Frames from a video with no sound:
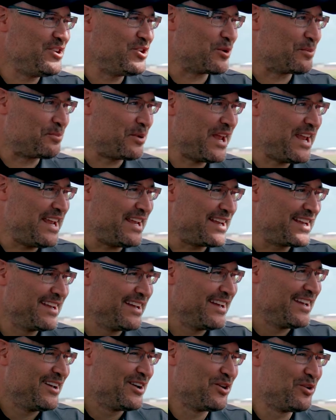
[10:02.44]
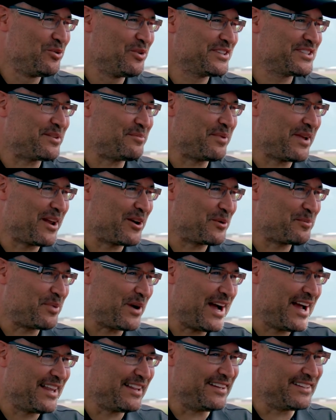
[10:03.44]
In your peak, who was a
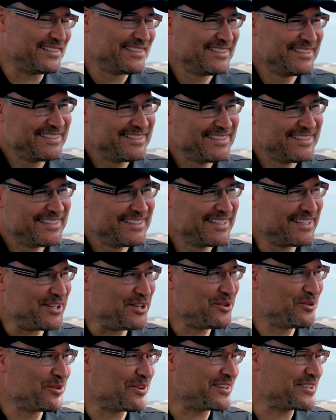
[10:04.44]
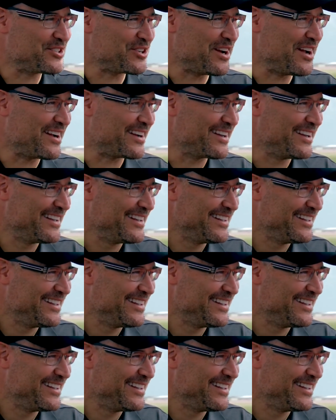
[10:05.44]
better pilot, you or Chuck?